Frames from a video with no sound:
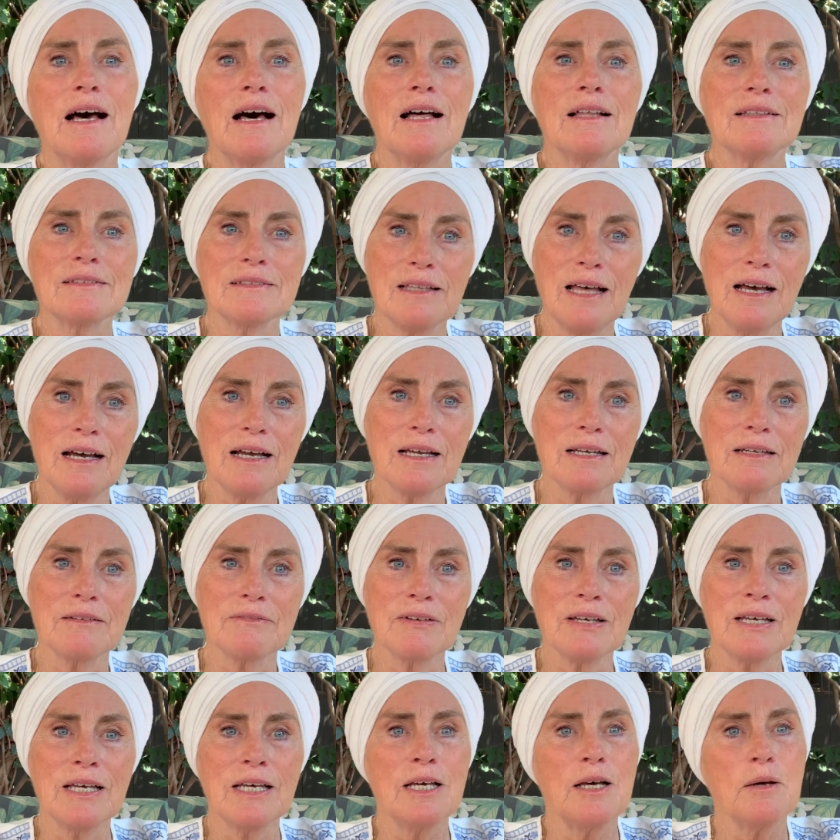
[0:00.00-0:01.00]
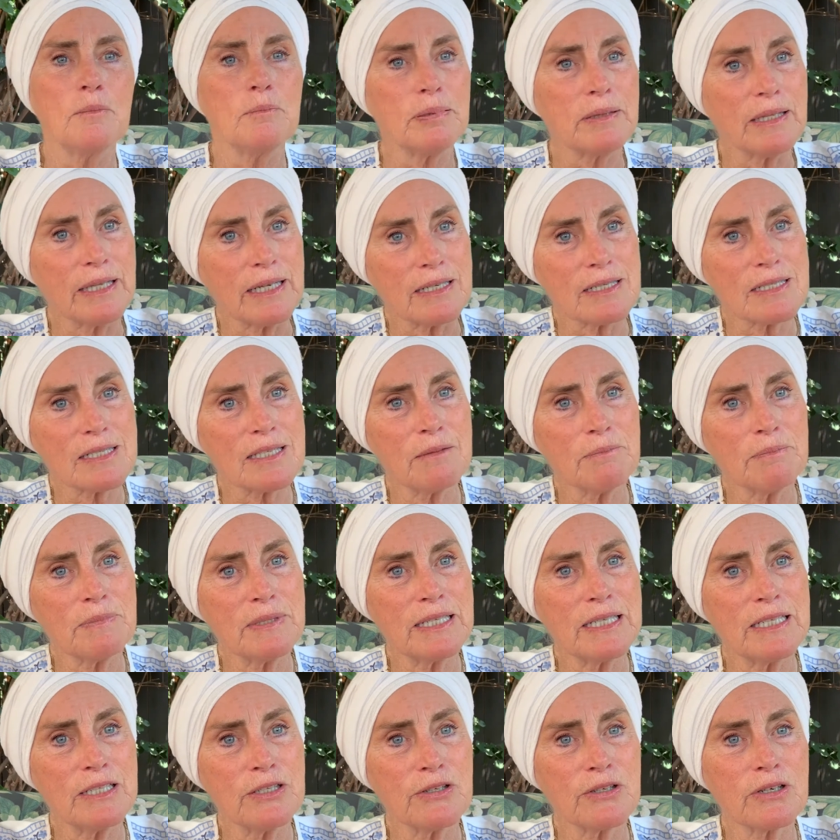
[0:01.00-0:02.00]
Alive. Plant
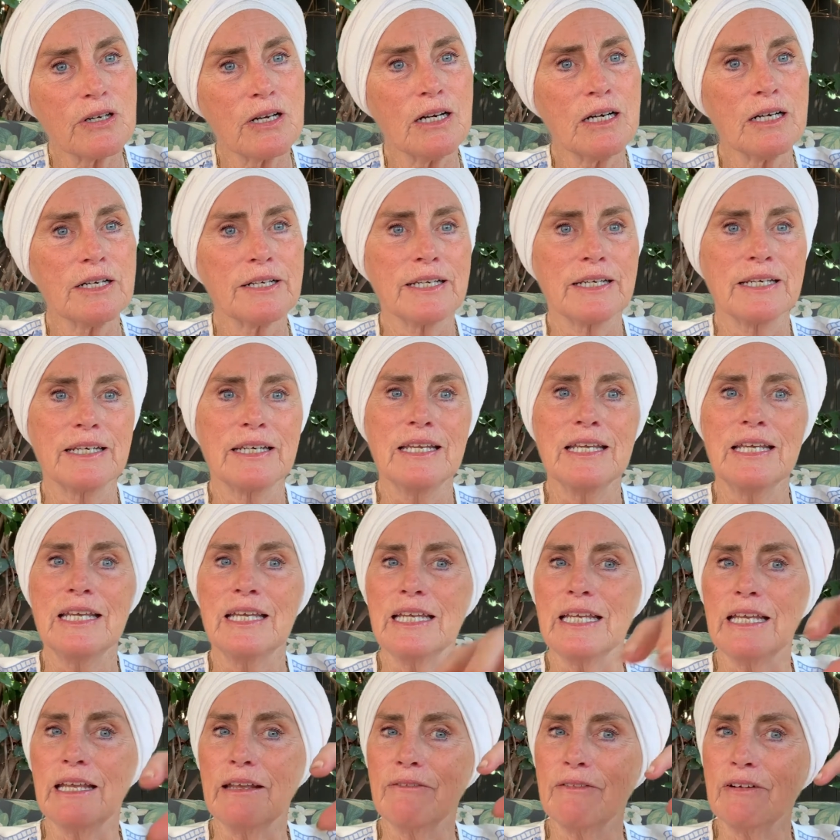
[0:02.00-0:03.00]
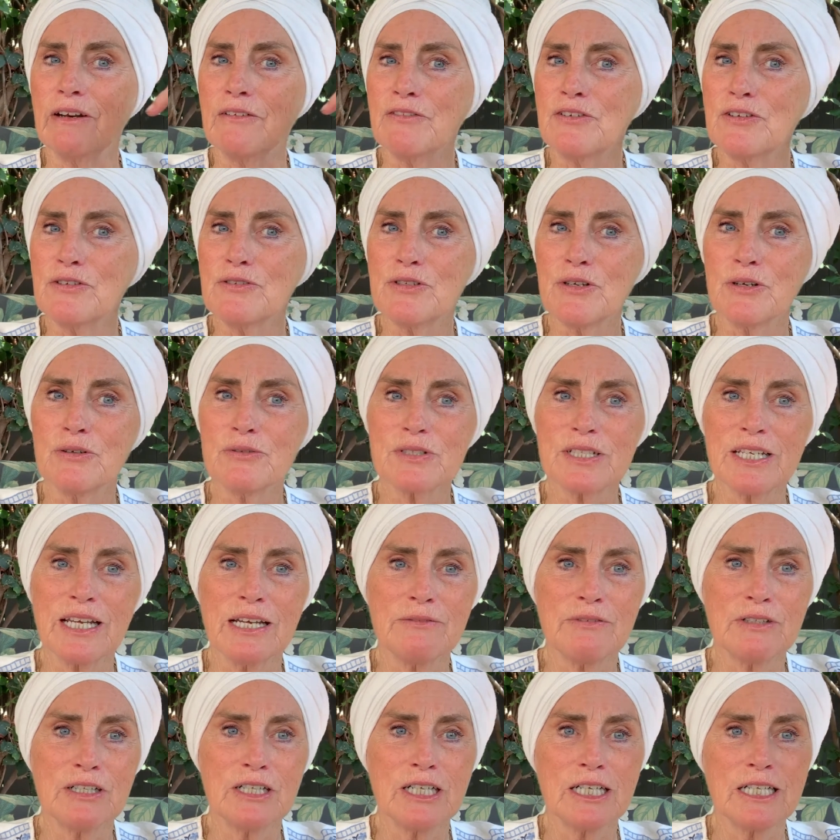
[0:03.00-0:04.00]
something in your garden. Even if you don't
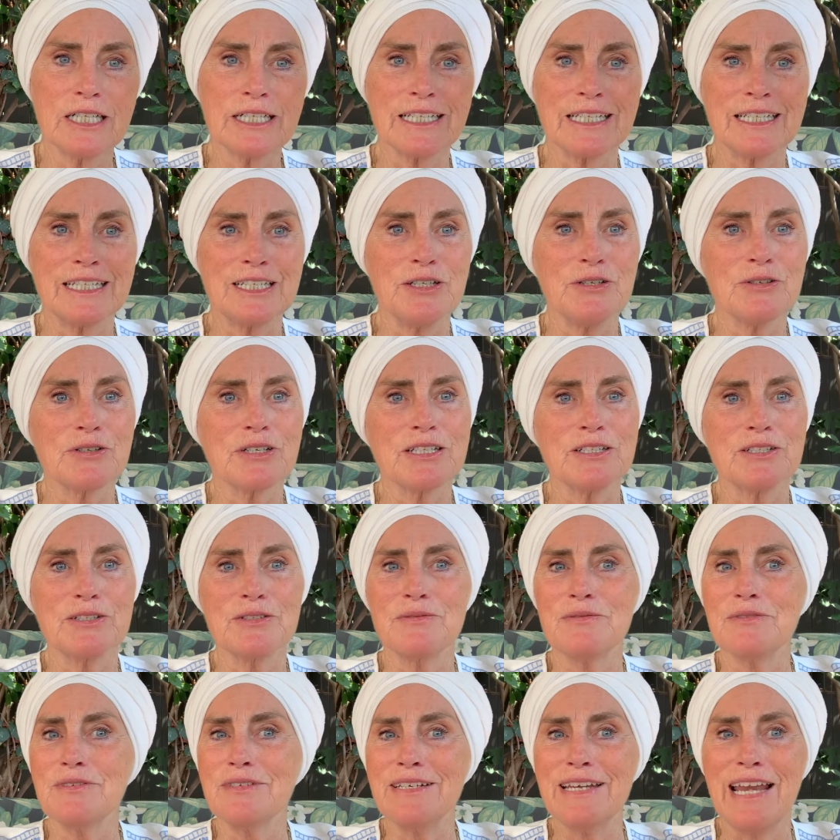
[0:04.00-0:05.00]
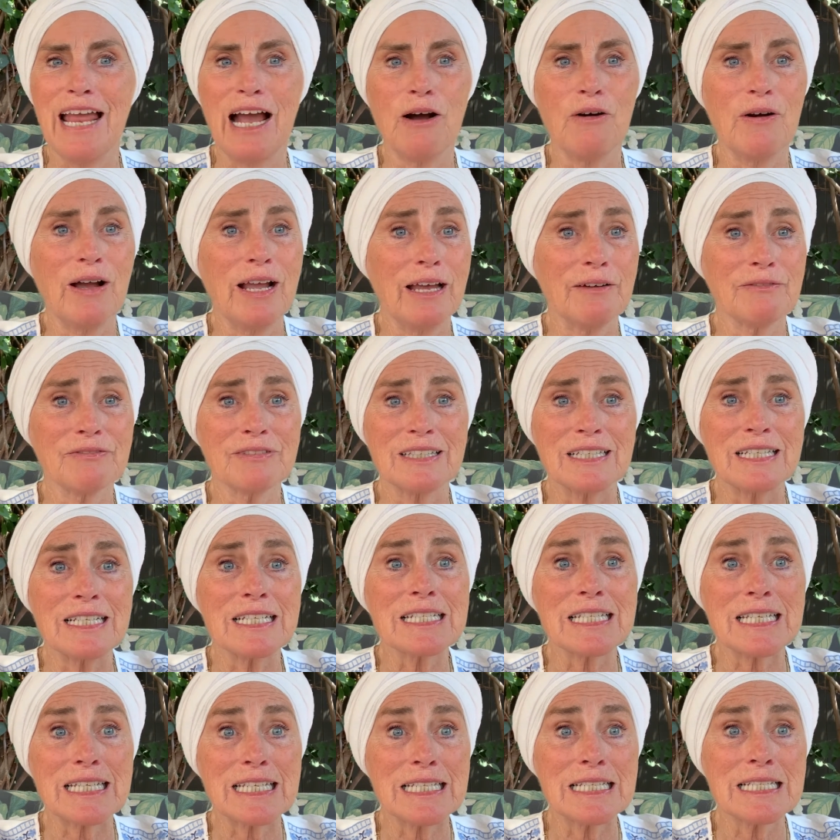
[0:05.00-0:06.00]
have a garden, you can now have
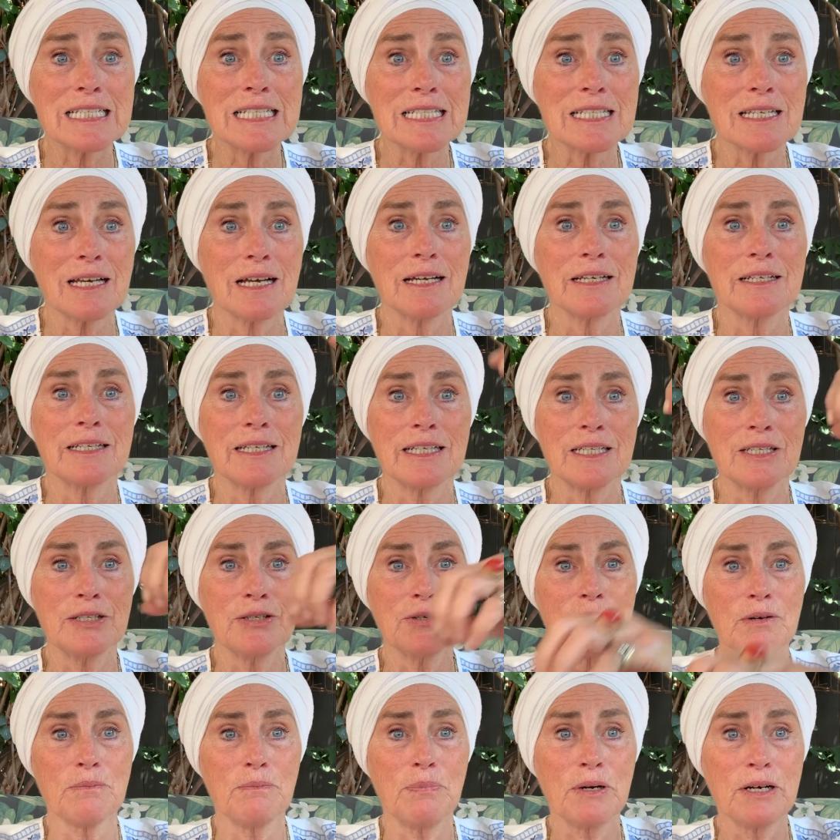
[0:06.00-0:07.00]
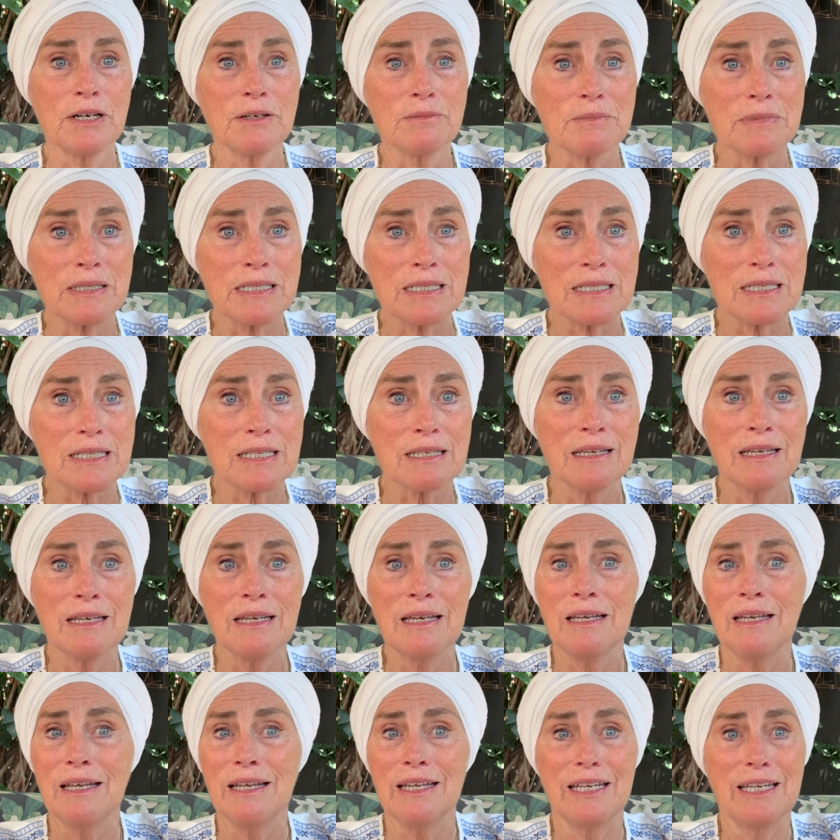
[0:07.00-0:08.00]
things inside in your apartment,
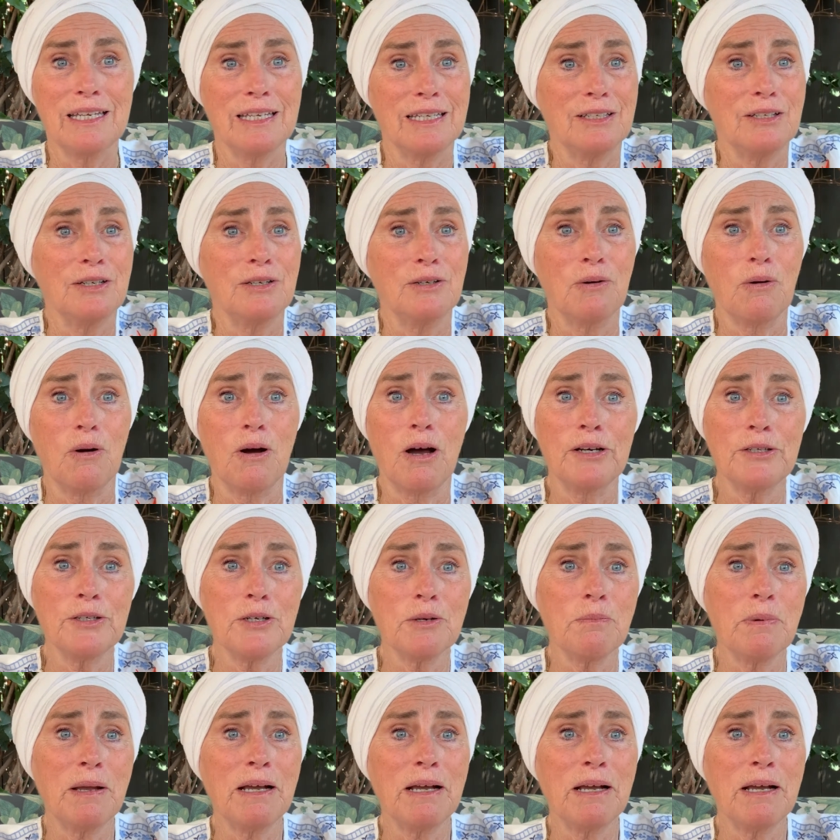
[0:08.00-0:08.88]
you know, on your